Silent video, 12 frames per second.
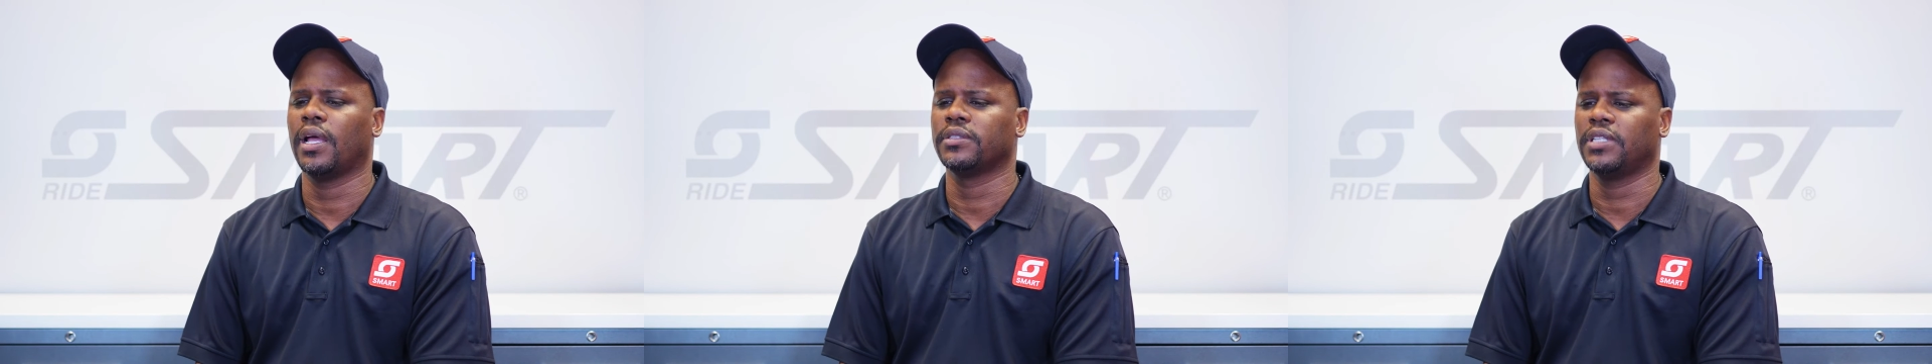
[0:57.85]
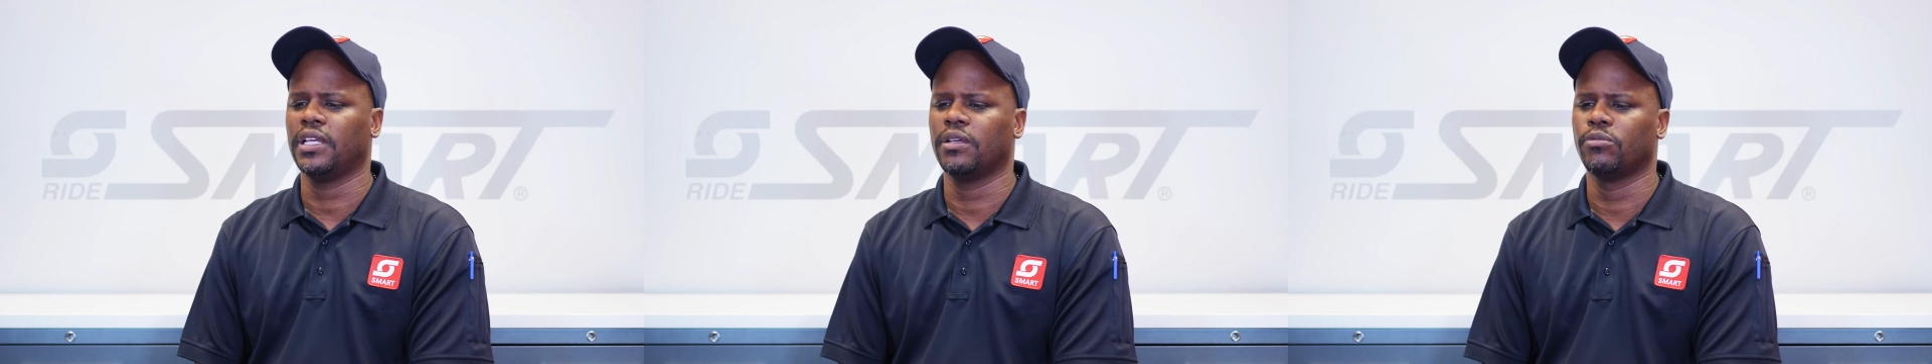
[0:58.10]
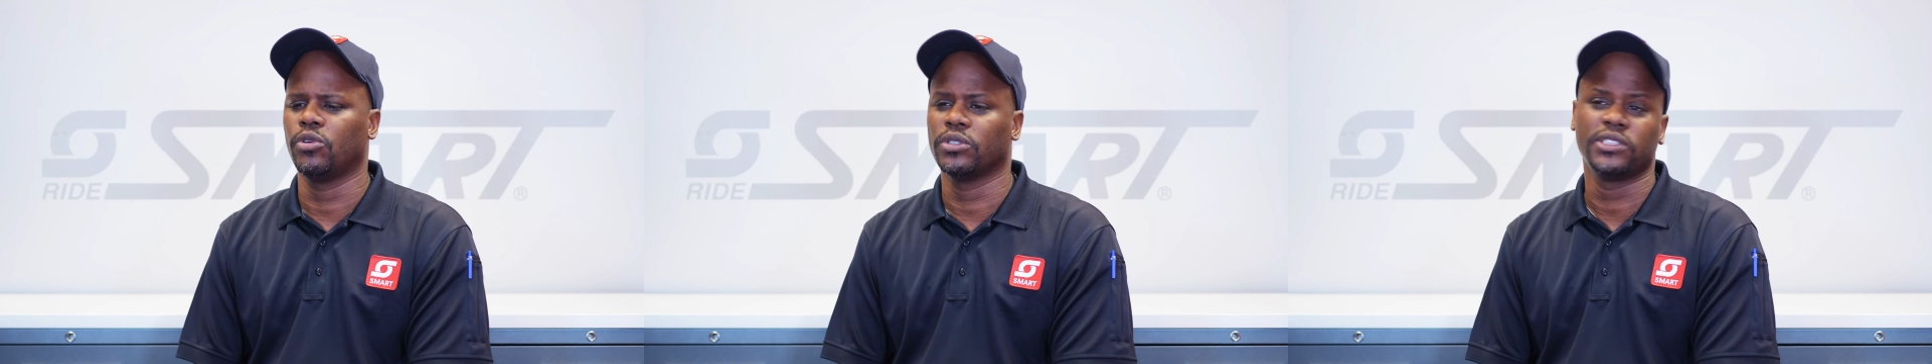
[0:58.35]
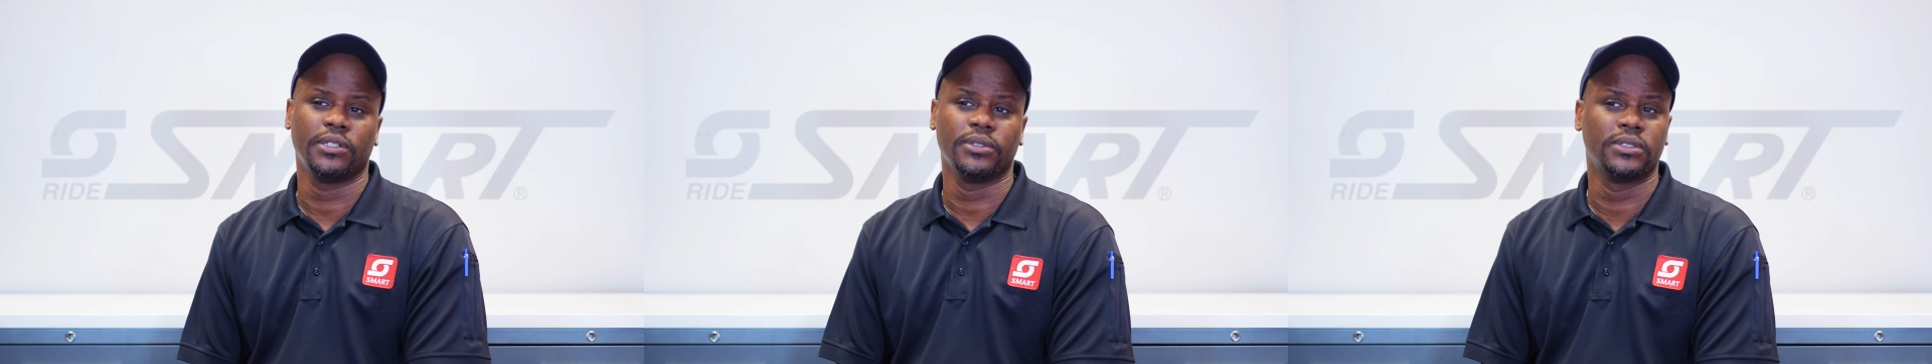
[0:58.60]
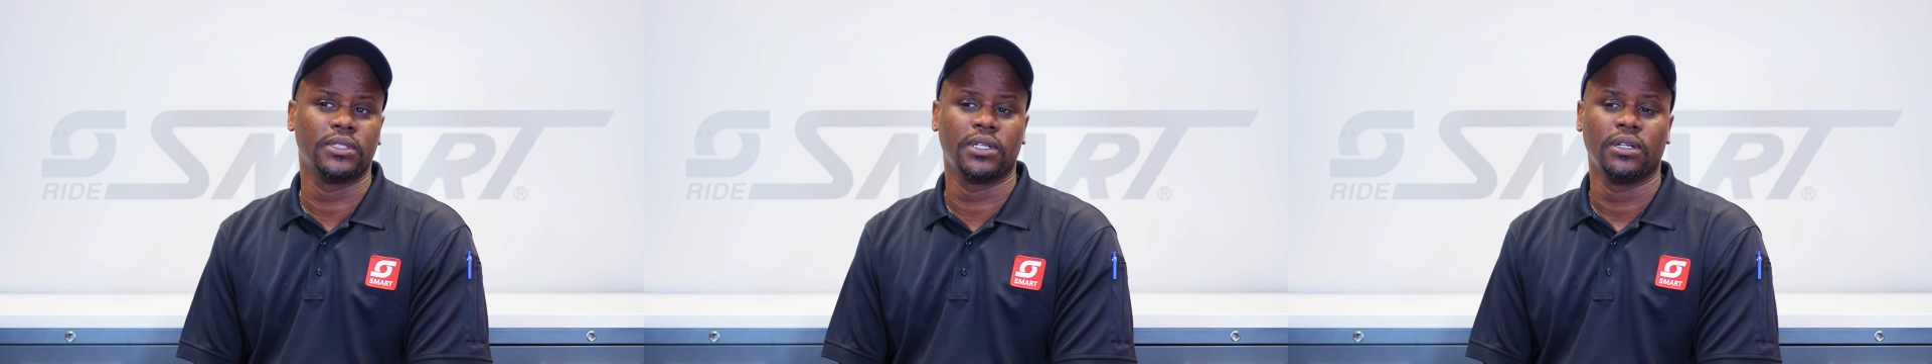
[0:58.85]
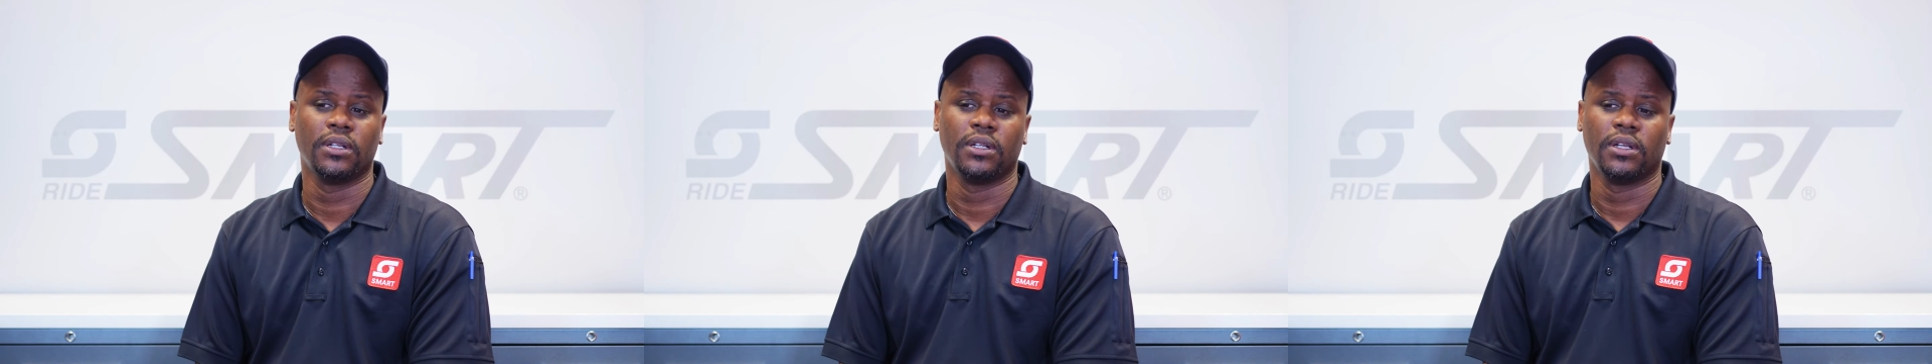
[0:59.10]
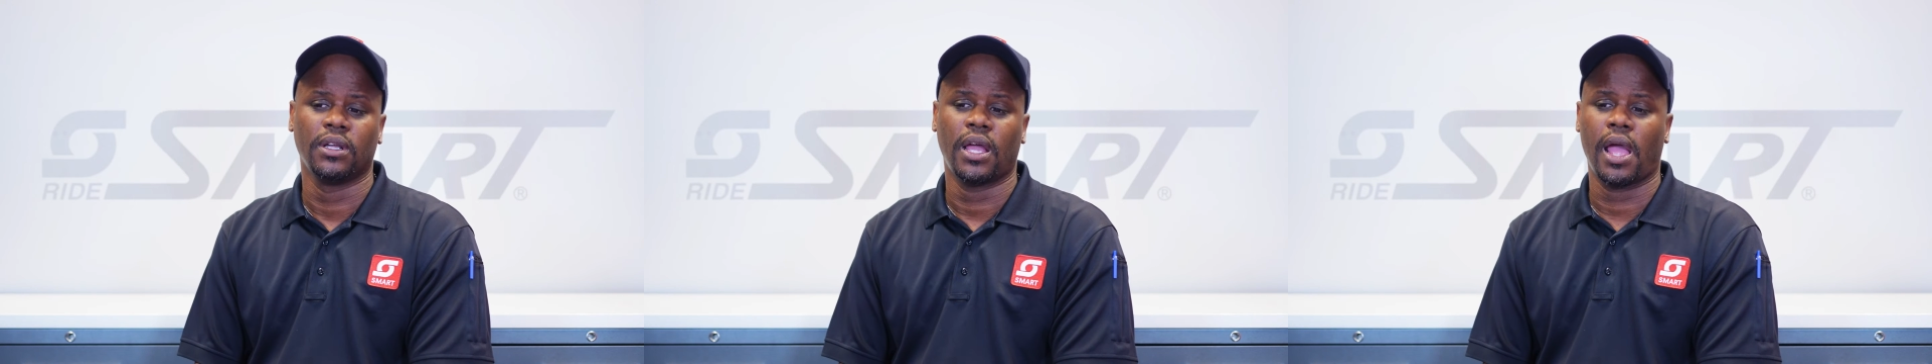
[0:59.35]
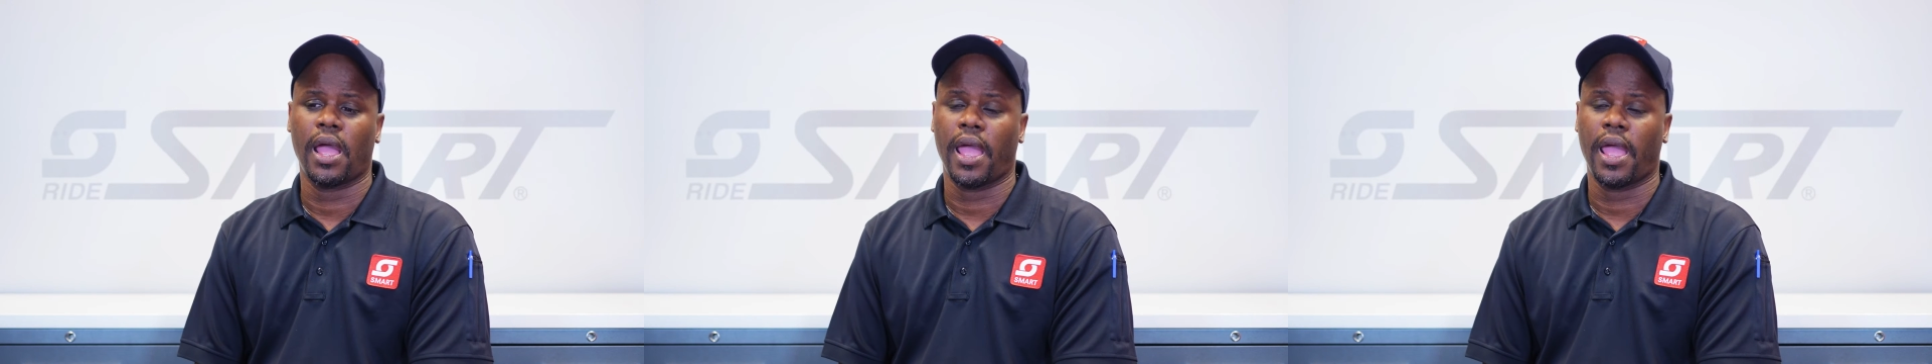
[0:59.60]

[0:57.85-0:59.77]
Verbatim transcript: I take it more serious than I